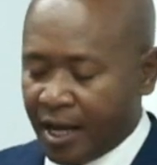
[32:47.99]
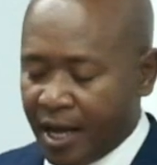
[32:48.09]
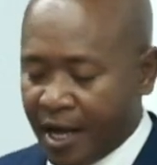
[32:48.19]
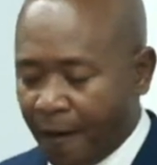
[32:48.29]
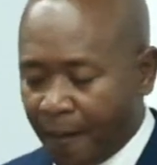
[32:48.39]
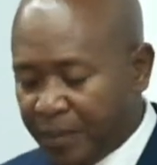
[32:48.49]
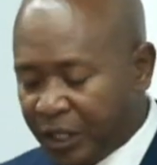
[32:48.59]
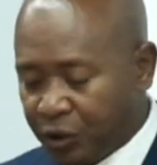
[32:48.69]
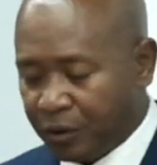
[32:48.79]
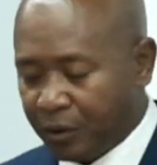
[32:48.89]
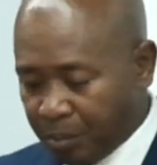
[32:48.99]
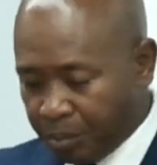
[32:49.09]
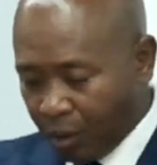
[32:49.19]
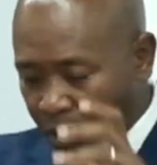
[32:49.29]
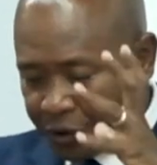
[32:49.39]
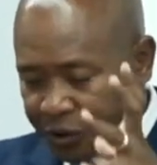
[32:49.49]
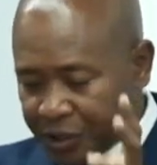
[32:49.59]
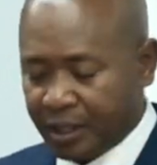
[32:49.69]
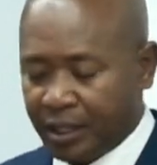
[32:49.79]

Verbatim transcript: uh, missionary boards,